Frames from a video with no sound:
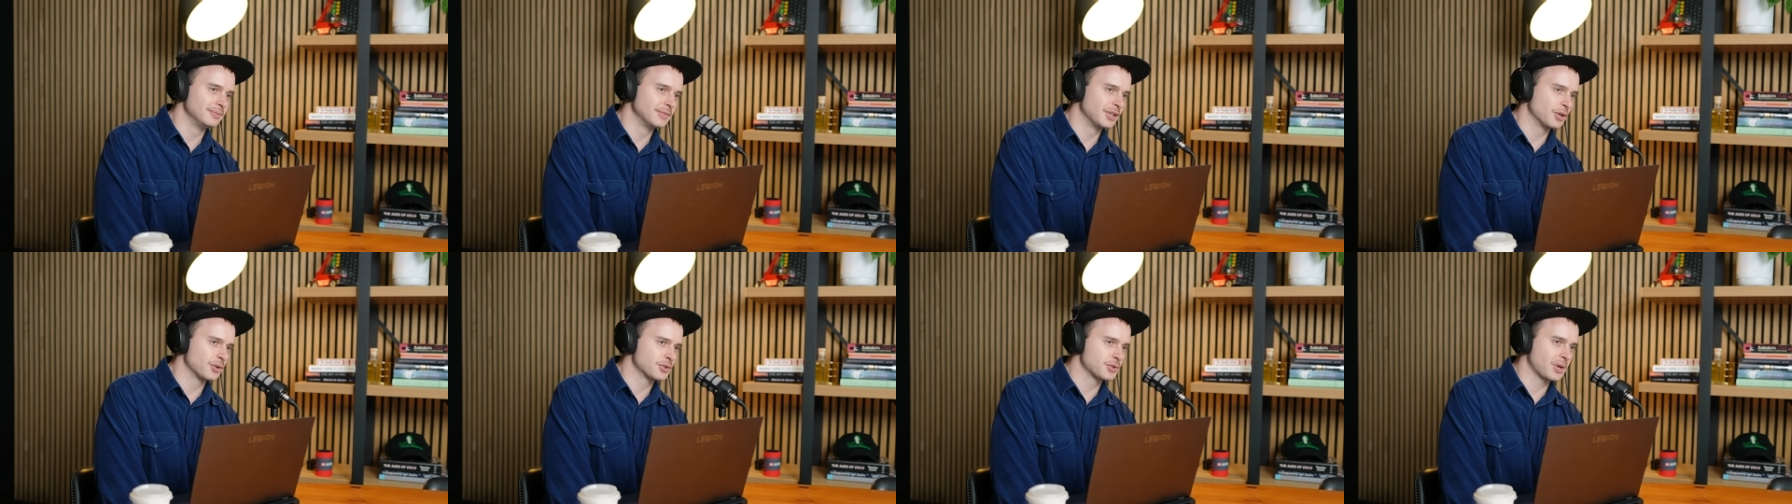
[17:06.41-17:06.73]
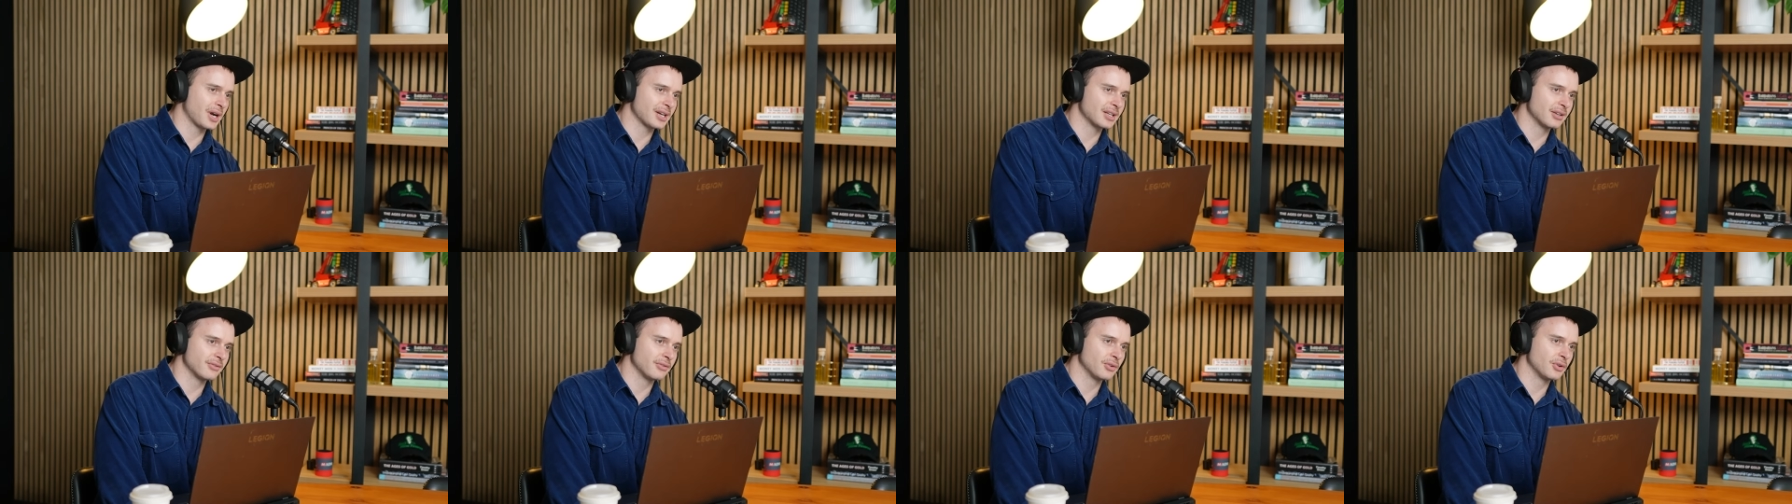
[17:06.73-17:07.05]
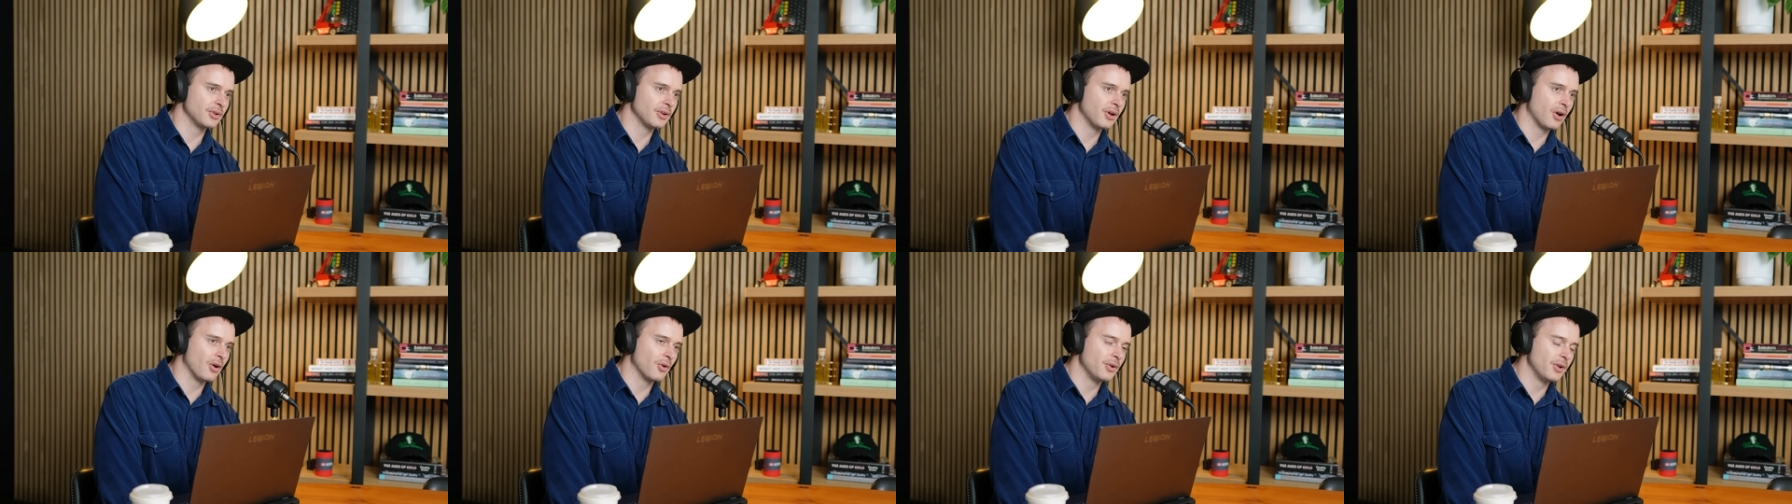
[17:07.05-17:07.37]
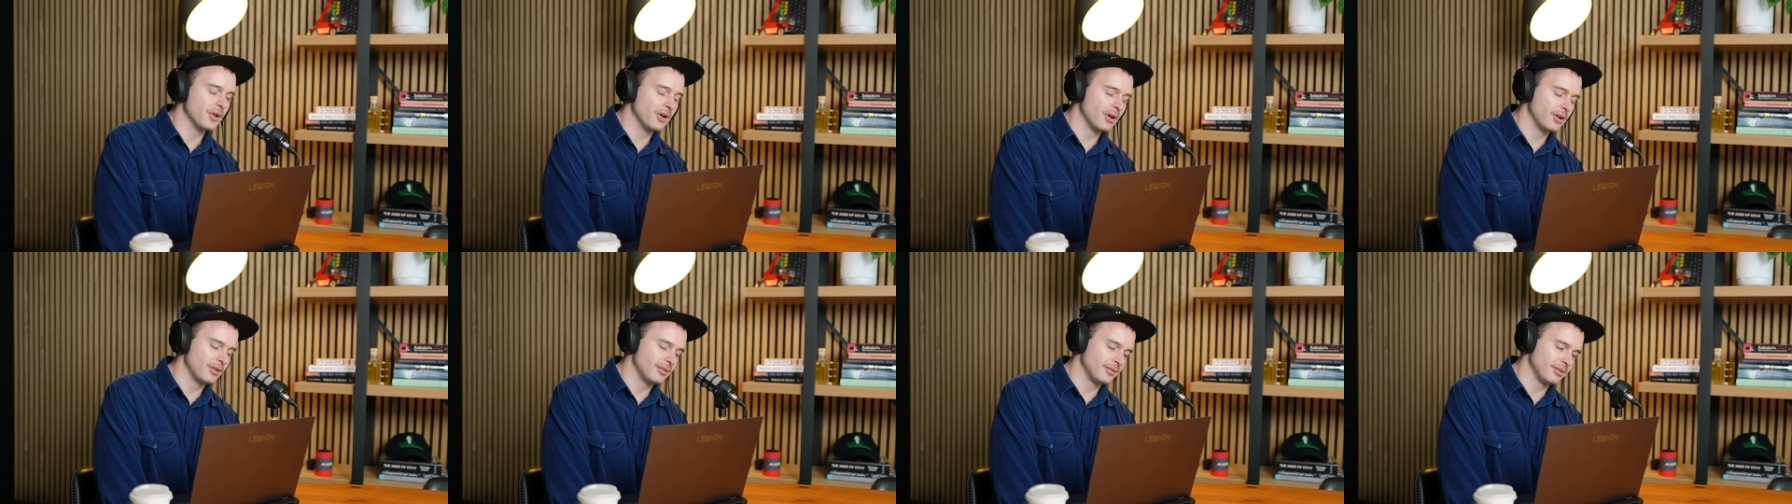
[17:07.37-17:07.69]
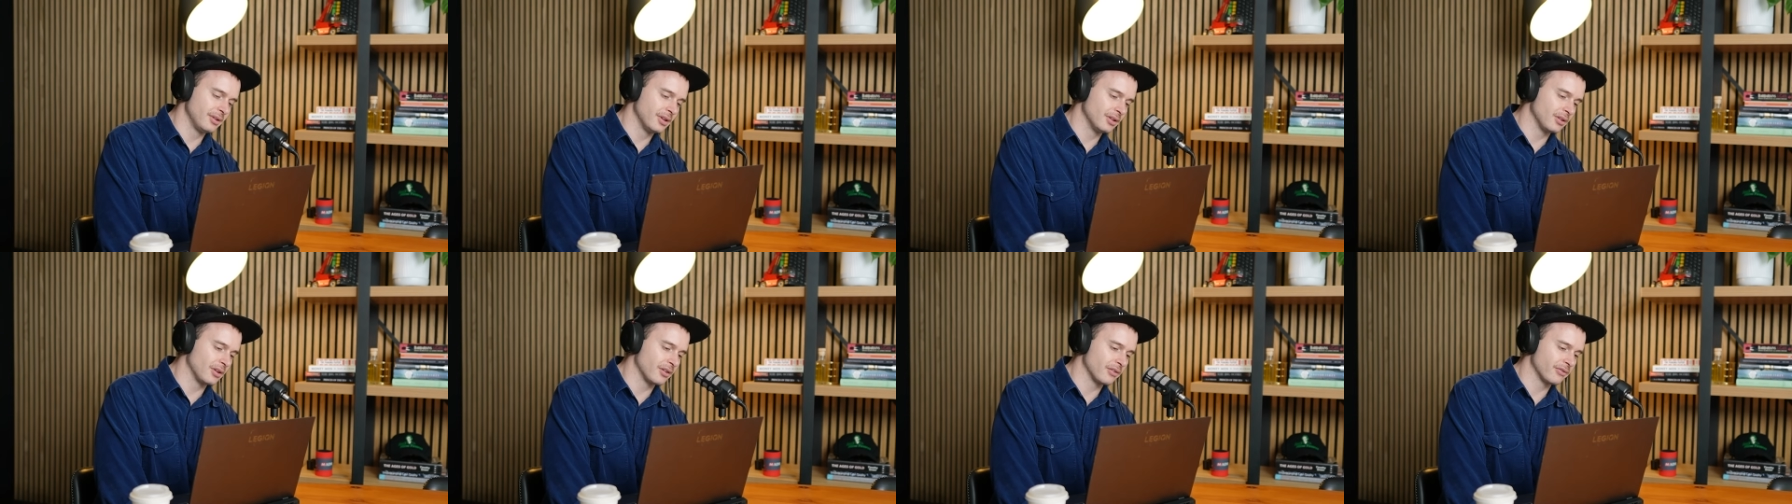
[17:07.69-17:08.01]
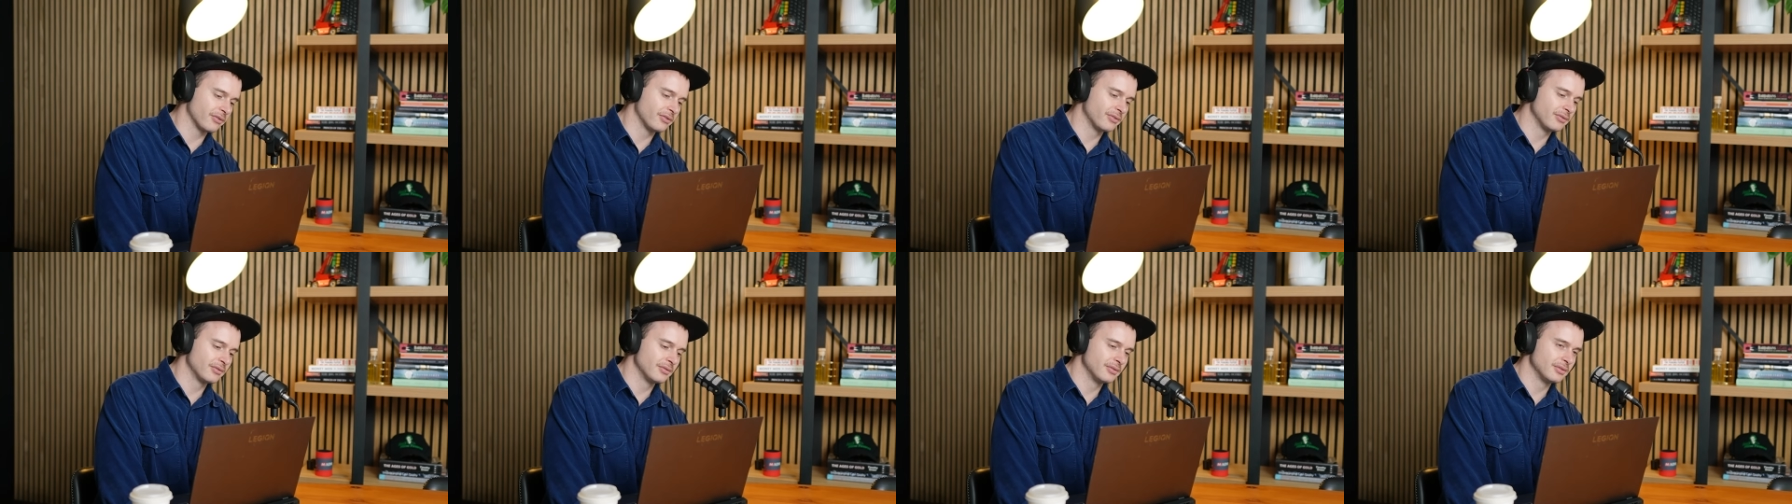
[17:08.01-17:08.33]
attractive or not. A lot
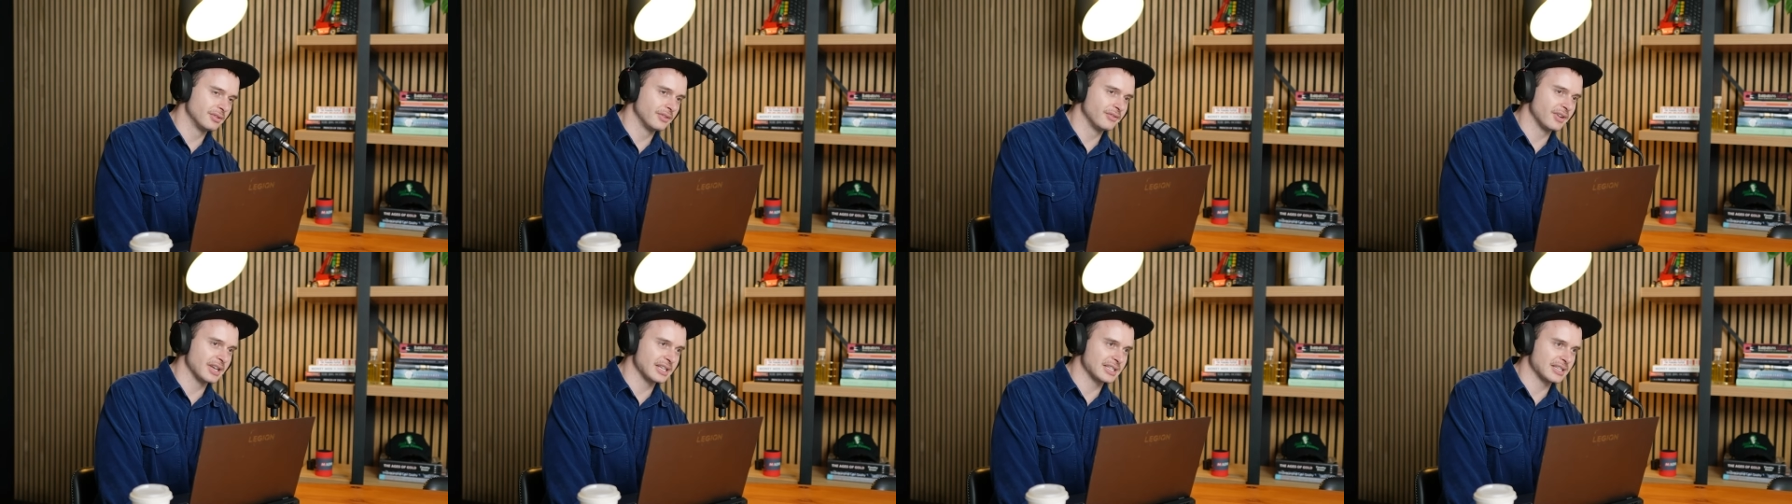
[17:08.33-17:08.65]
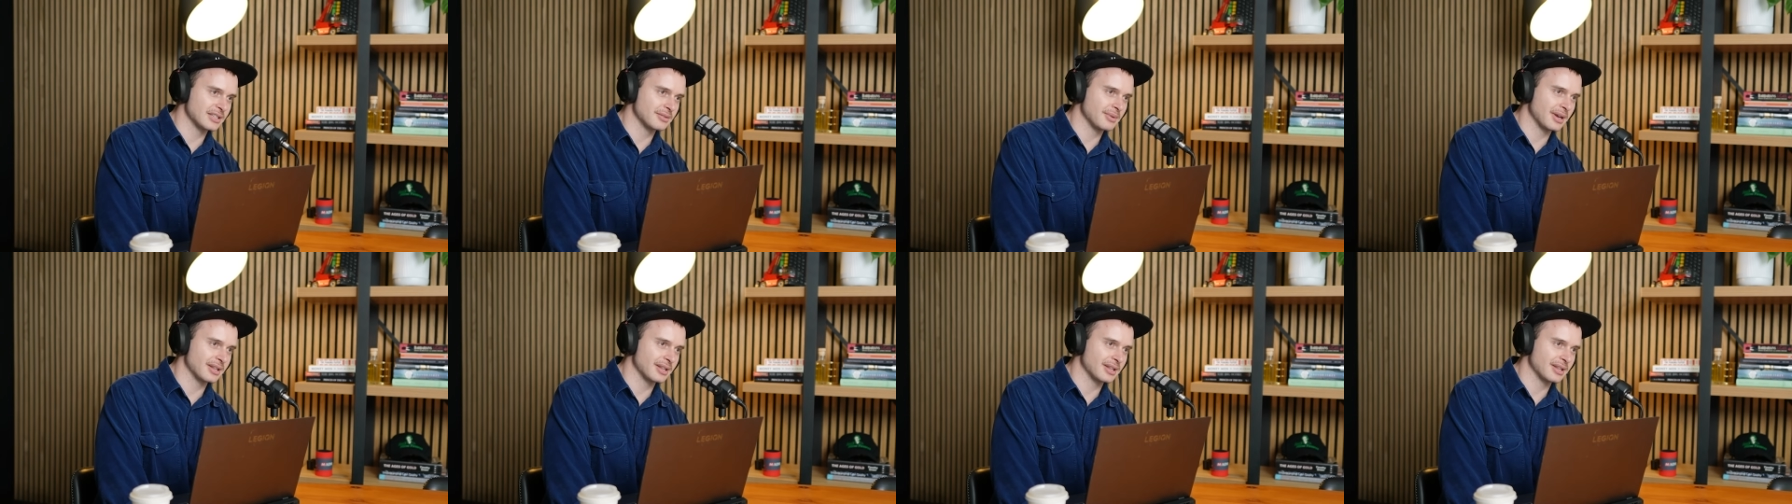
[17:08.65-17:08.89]
of investors